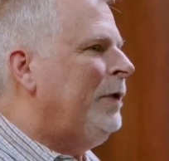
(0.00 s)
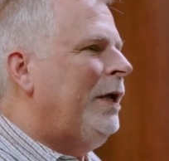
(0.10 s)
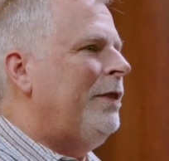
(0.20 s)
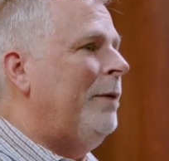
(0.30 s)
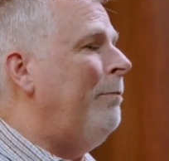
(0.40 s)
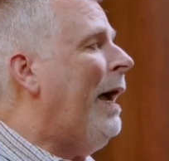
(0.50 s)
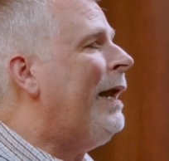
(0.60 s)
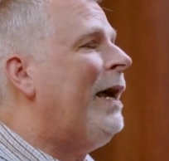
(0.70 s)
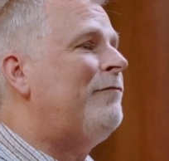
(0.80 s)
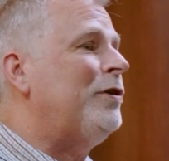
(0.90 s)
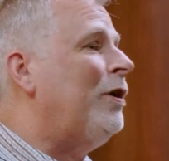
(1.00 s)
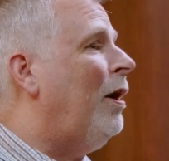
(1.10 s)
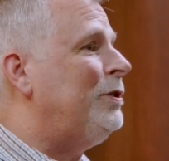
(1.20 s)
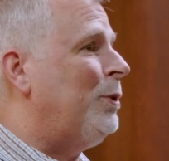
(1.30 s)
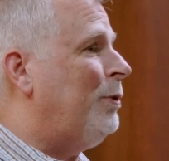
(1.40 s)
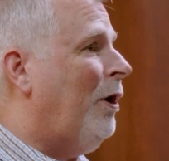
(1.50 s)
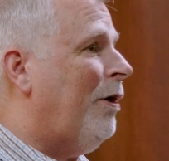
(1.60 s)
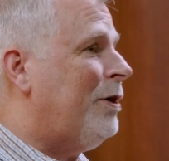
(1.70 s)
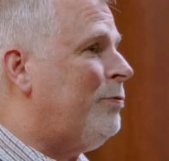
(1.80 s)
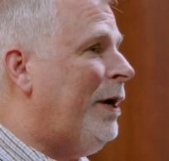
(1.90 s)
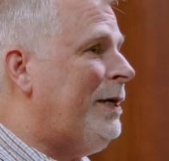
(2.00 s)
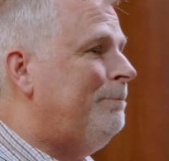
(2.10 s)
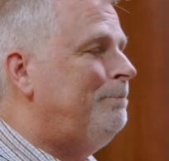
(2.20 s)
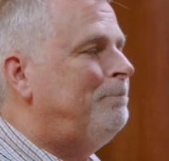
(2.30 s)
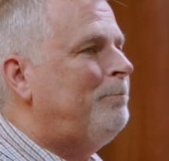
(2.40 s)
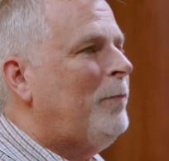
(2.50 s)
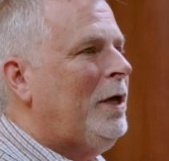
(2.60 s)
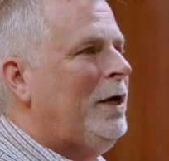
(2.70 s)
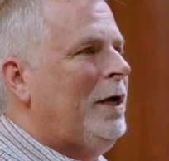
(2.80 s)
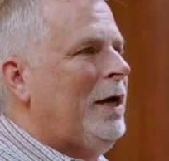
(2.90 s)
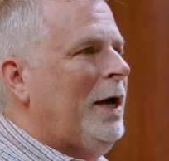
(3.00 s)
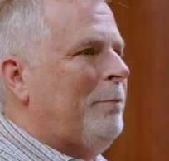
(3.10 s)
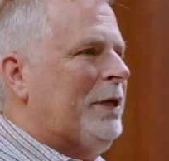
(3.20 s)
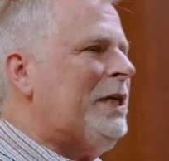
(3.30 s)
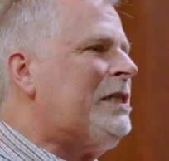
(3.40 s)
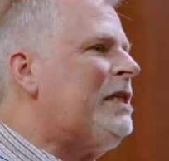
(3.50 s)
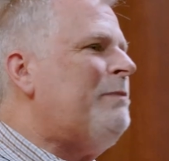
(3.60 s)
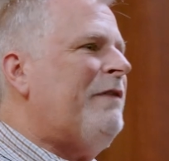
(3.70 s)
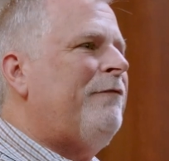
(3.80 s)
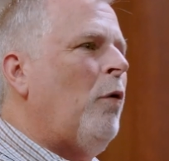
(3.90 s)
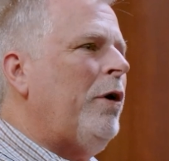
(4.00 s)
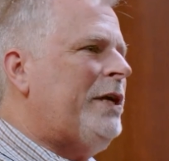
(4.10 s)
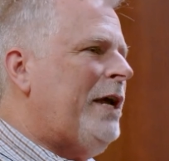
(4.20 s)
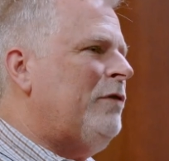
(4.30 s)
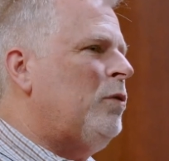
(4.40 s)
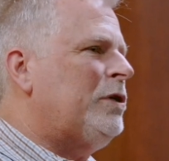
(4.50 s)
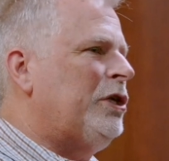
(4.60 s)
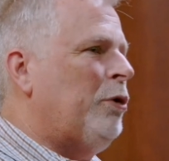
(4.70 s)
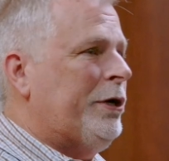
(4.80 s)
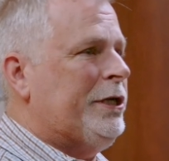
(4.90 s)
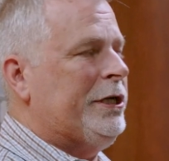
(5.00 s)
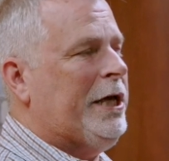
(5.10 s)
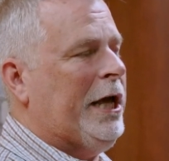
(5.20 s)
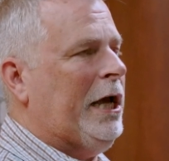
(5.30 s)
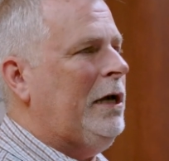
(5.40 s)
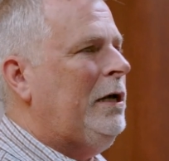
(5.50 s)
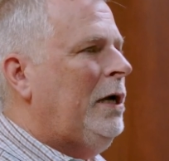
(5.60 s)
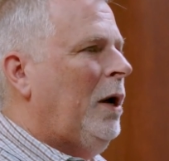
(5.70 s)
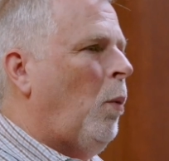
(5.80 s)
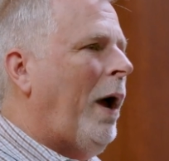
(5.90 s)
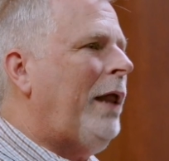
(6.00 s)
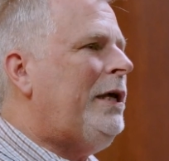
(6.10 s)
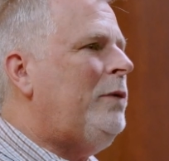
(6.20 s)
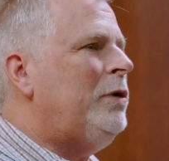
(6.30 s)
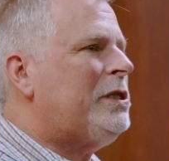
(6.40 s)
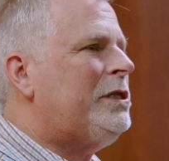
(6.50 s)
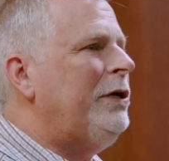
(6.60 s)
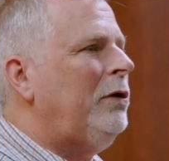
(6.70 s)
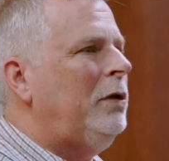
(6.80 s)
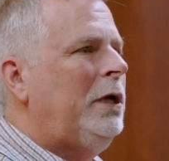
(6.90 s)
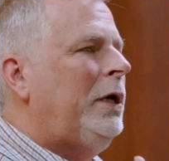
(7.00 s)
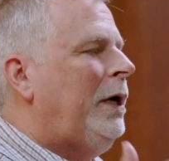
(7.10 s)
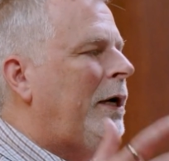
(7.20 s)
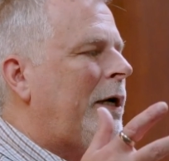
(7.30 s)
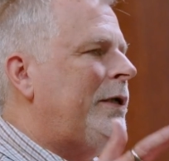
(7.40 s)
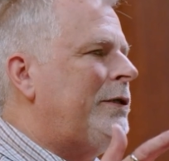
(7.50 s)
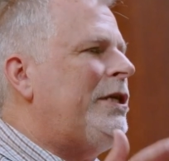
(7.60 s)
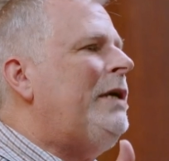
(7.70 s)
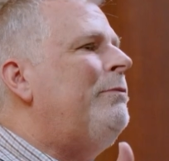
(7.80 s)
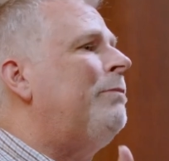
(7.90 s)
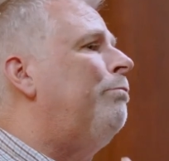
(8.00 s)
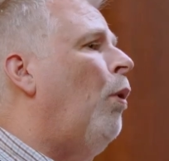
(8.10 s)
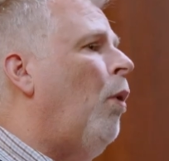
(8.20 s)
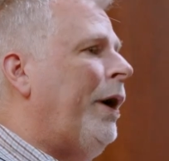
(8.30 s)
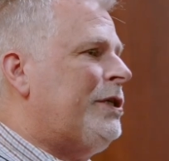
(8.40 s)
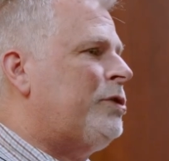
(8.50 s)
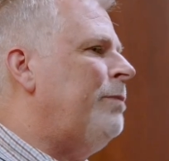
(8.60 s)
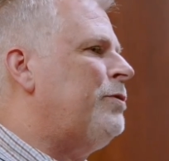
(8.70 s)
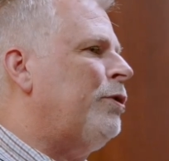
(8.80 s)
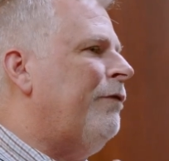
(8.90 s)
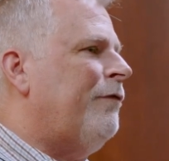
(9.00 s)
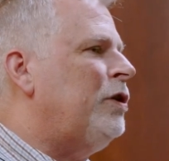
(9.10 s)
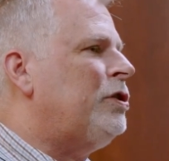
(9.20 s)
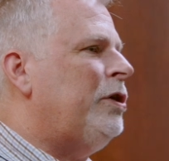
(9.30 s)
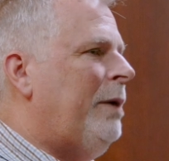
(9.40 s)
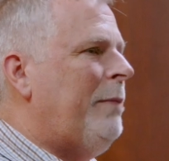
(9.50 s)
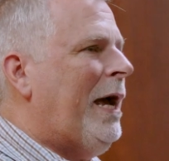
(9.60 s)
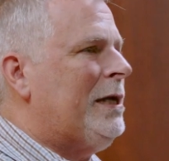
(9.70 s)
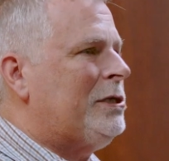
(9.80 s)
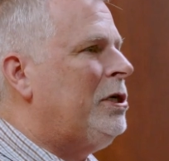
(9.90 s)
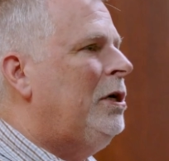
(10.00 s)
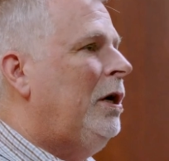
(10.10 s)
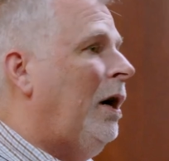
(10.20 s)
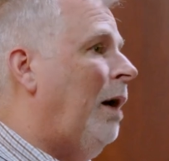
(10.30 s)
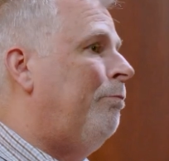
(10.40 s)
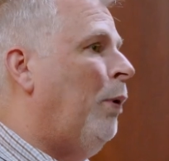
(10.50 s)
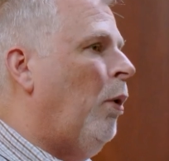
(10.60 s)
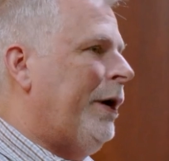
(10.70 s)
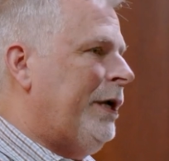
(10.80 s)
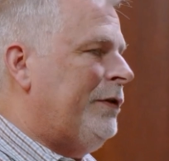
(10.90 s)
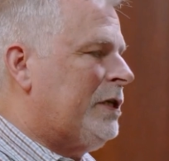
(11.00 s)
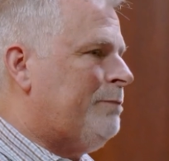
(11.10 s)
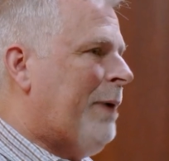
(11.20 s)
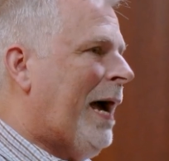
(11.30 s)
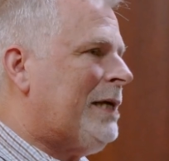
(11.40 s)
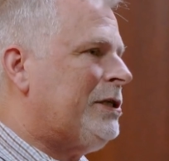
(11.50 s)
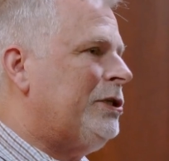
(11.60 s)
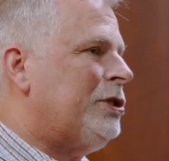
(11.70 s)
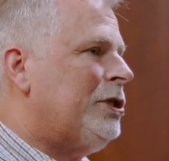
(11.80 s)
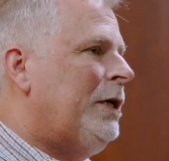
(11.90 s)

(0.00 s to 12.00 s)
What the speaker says: The man after God's own heart, right? But this is before David was anointed king, while he was still deemed a boy. Scripture refers to him as a boy in this passage.